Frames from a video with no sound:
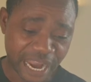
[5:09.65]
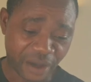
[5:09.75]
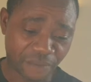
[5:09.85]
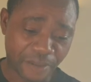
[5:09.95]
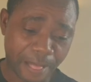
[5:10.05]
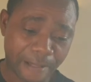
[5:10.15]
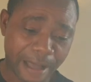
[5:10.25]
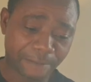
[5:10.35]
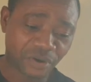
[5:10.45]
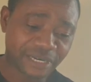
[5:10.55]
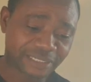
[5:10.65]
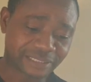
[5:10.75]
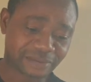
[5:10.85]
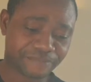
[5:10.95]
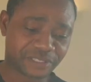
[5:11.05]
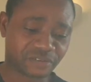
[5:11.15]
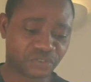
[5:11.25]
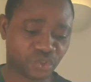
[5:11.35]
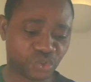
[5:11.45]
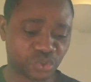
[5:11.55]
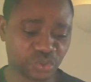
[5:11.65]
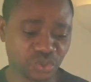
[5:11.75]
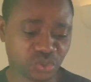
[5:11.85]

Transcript: Now, more than 60% of